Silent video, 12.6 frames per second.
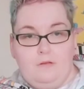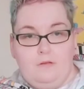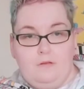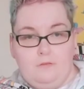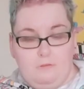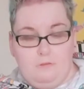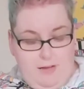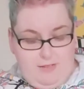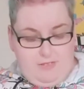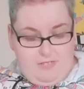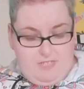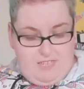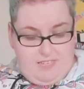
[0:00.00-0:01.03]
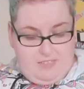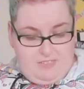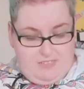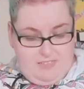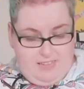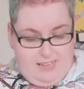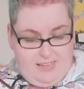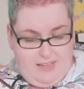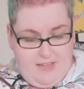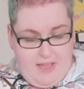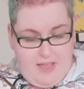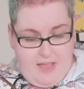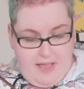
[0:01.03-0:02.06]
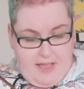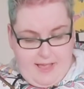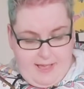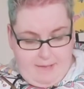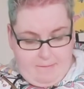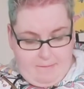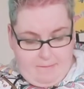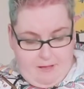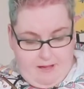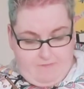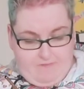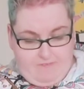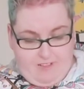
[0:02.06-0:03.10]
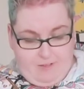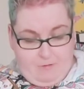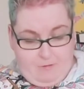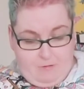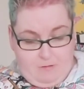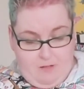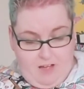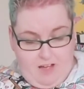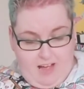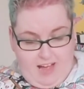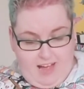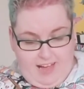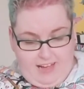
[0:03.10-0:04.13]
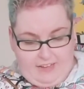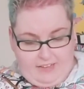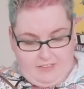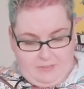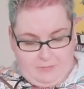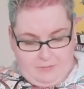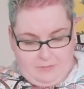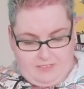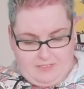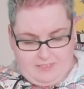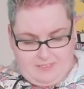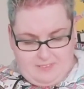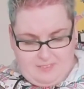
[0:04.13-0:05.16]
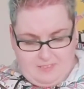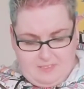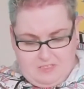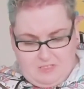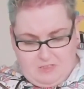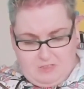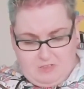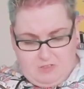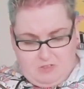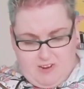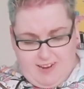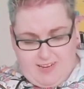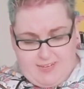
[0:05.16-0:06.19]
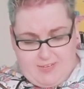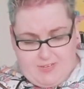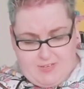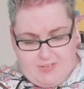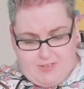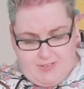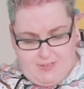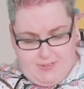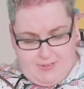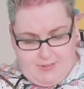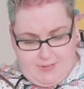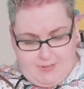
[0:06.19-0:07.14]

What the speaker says: So as you can see, I've now had some assistance to stretch the